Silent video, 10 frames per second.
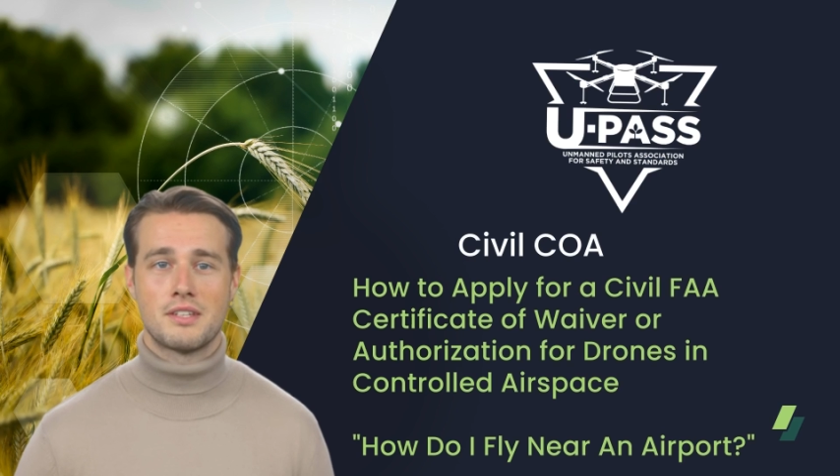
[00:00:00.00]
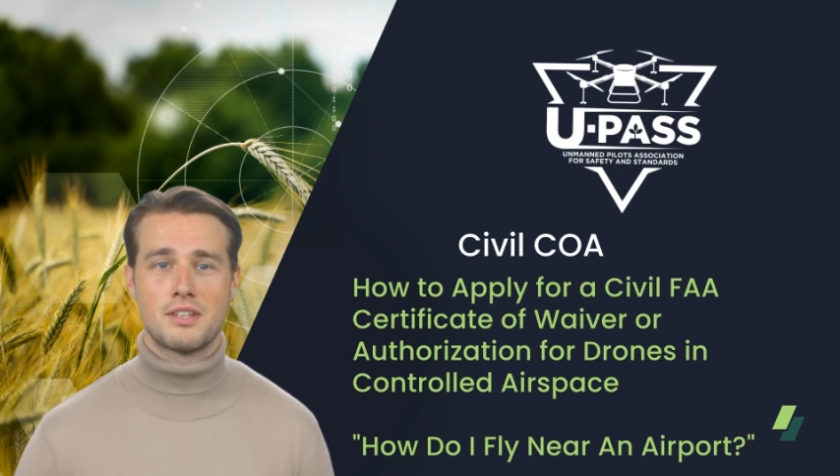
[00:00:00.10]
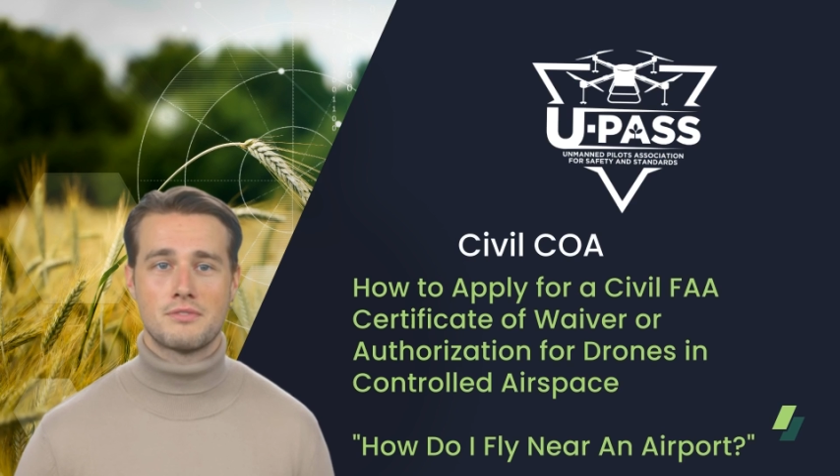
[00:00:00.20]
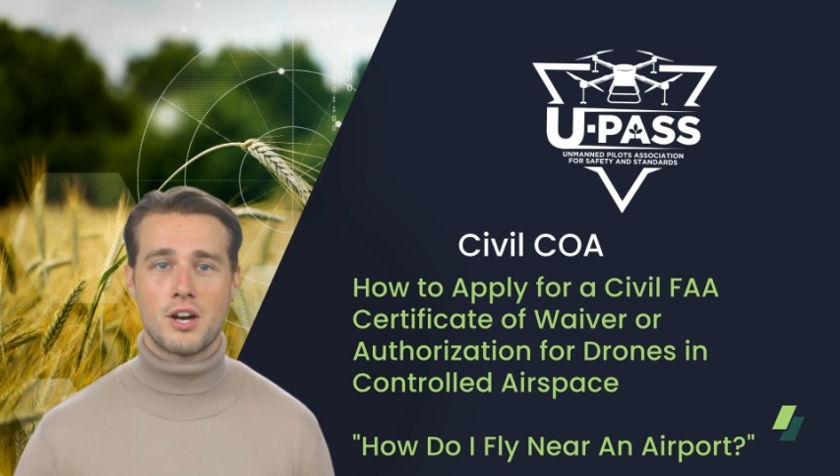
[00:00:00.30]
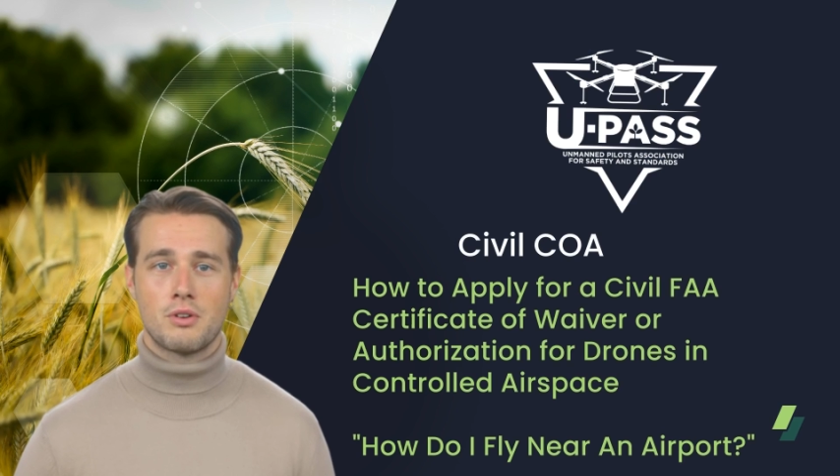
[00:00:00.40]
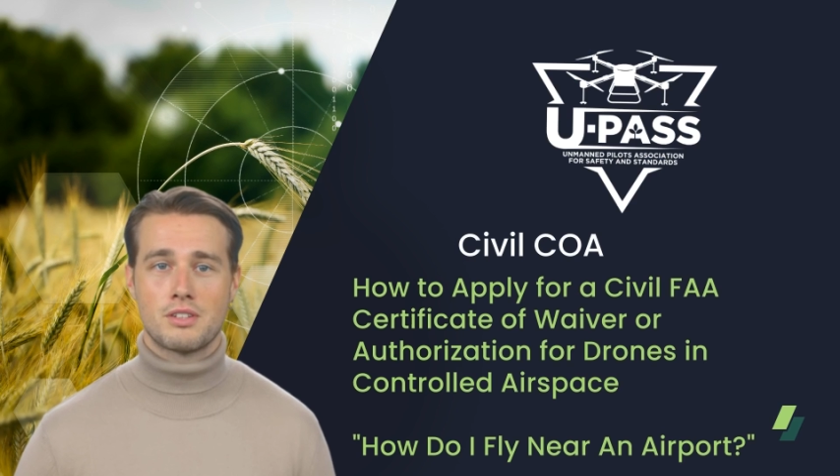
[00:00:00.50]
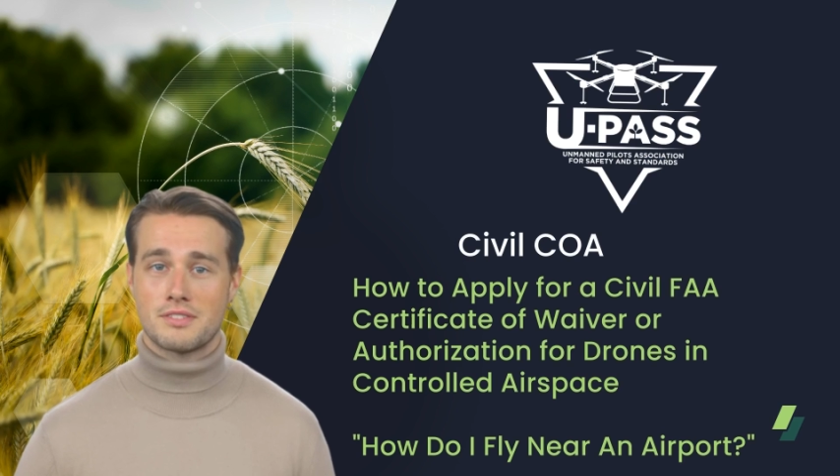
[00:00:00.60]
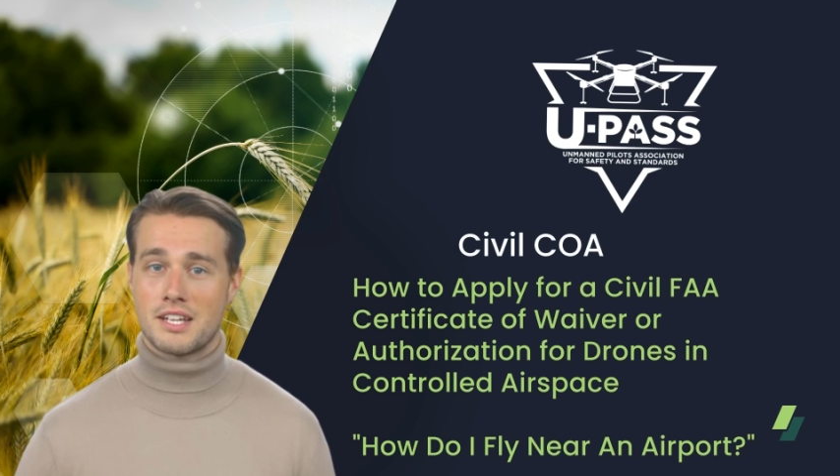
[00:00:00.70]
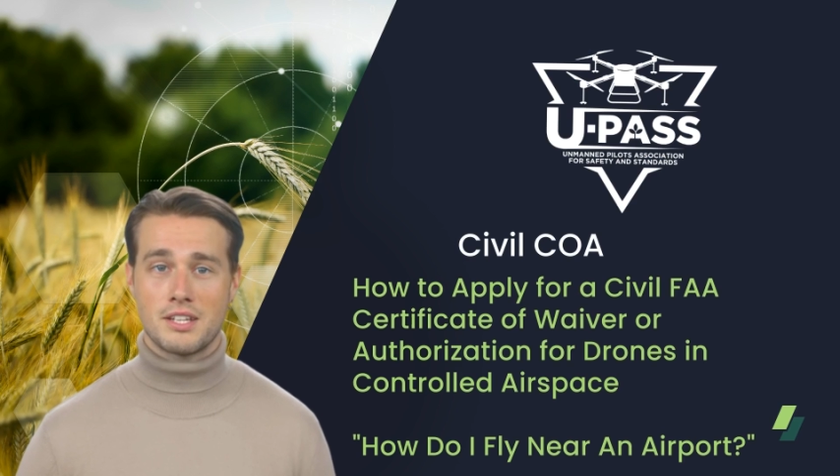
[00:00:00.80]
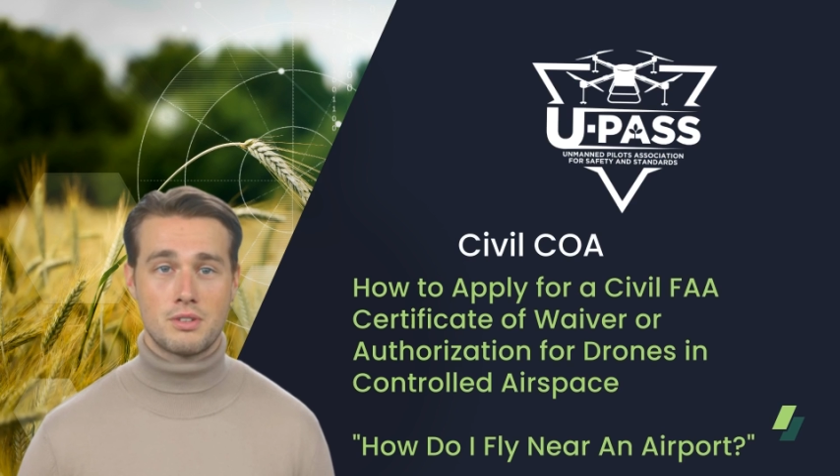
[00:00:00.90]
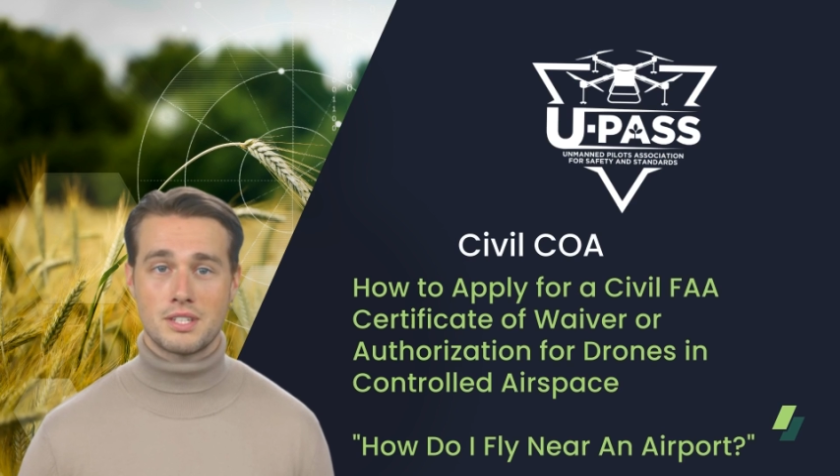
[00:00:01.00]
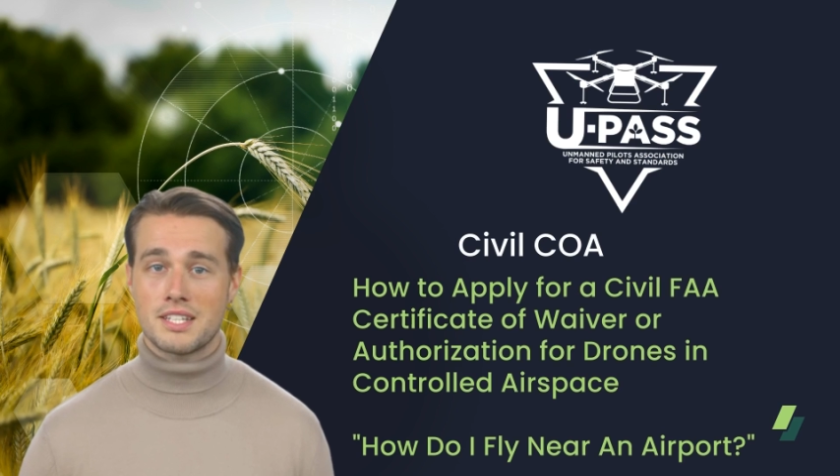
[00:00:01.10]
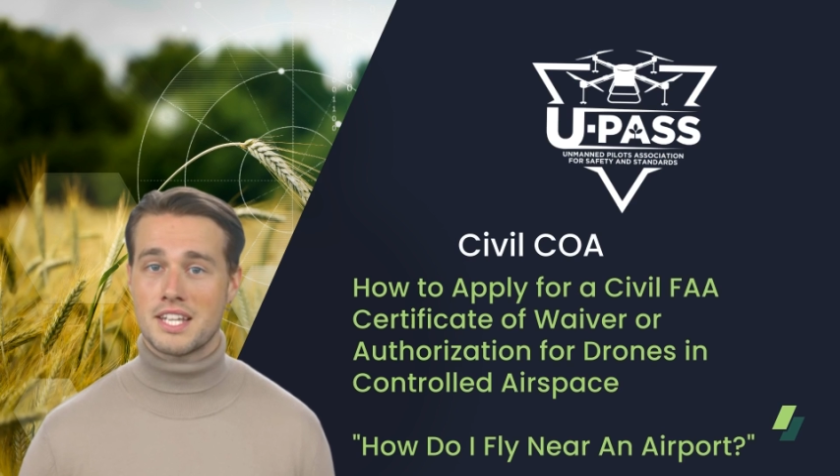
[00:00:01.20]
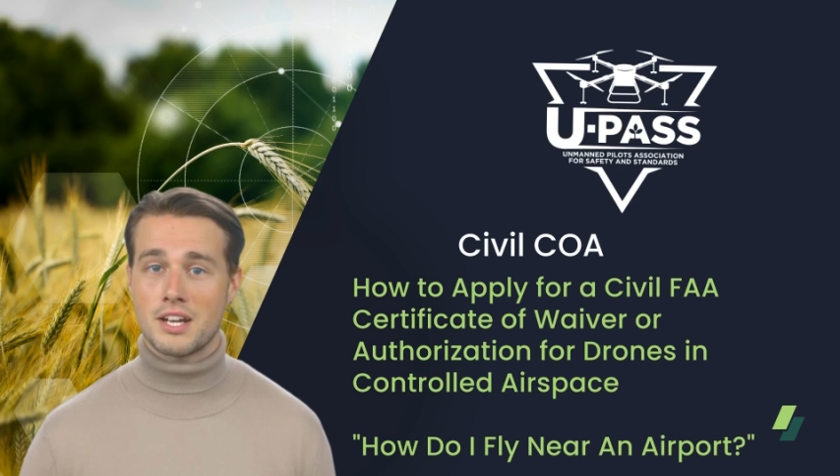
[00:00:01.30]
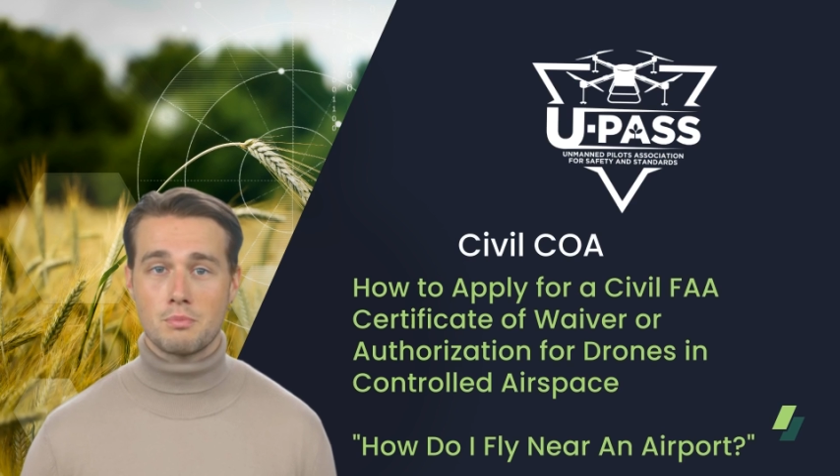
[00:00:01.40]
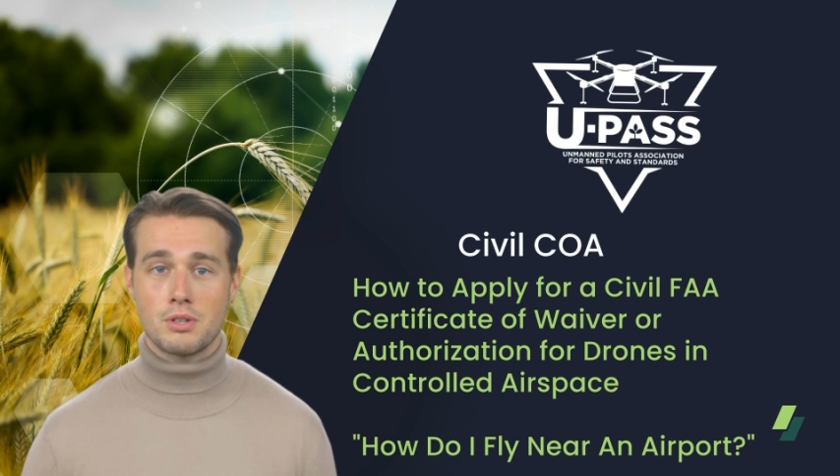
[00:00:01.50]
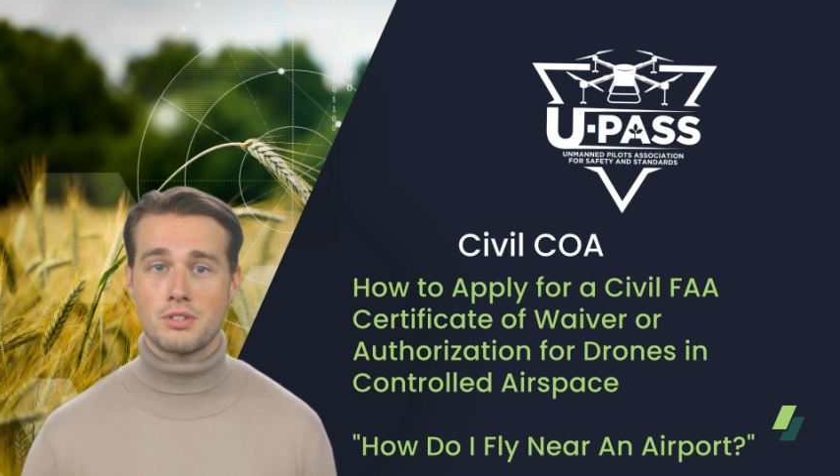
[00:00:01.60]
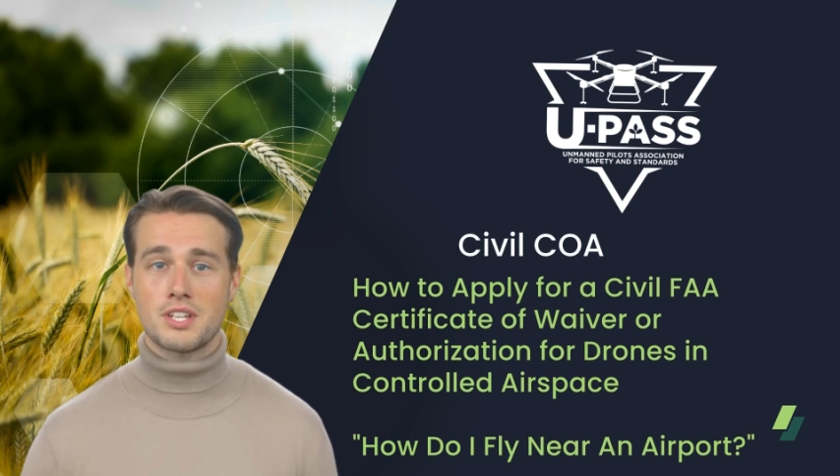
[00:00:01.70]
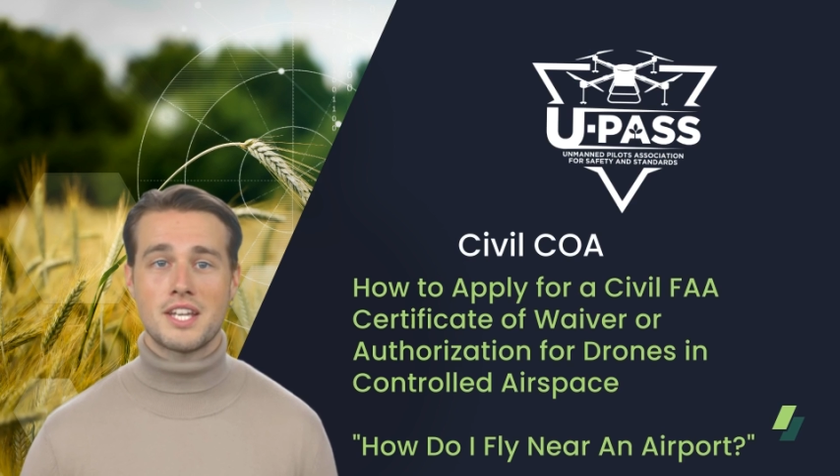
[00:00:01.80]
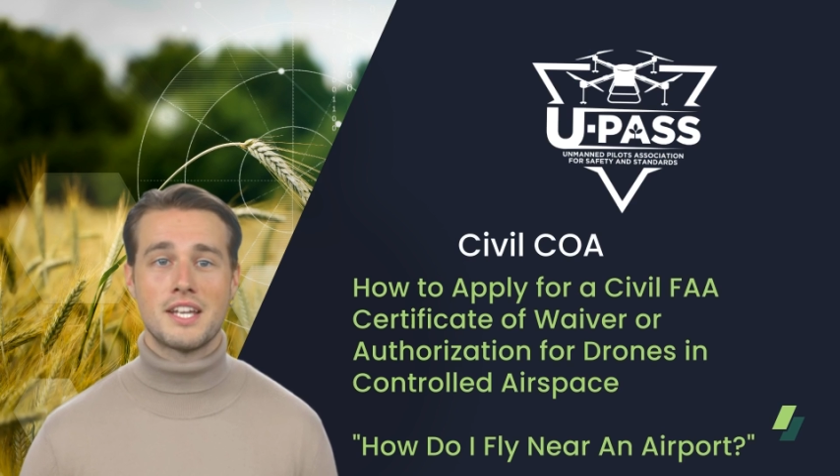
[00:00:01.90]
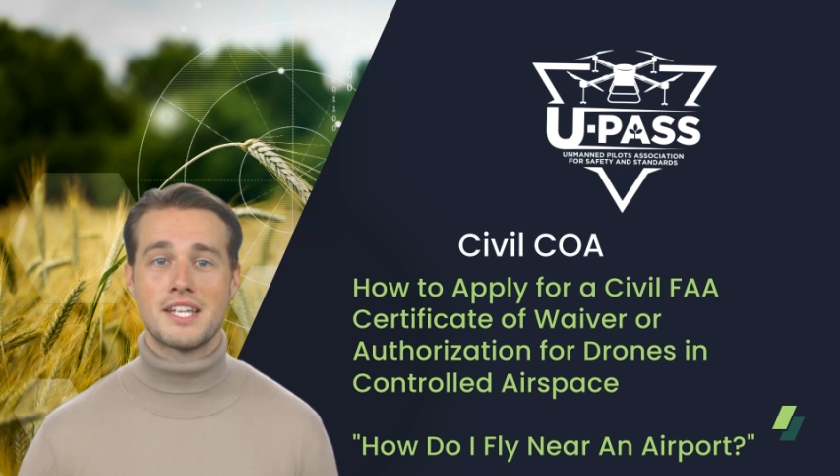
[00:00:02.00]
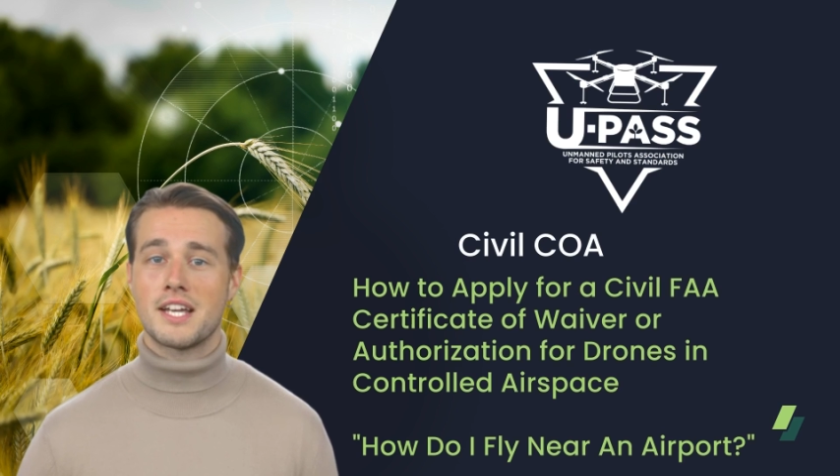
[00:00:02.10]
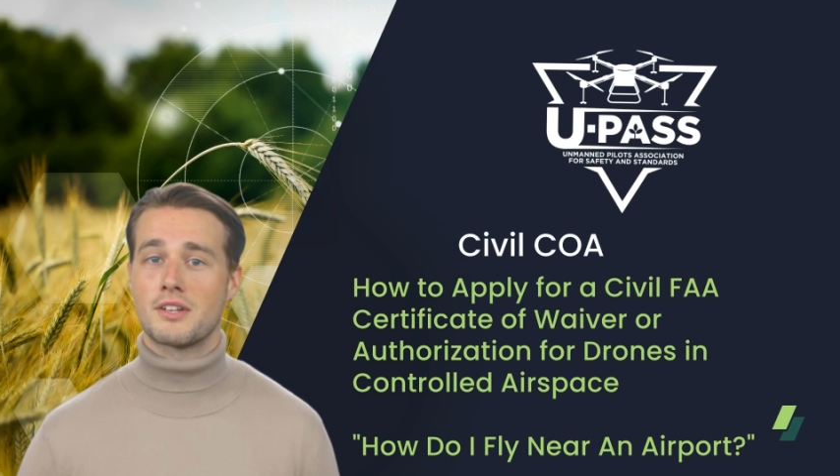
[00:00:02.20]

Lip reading: The following video is to help understand how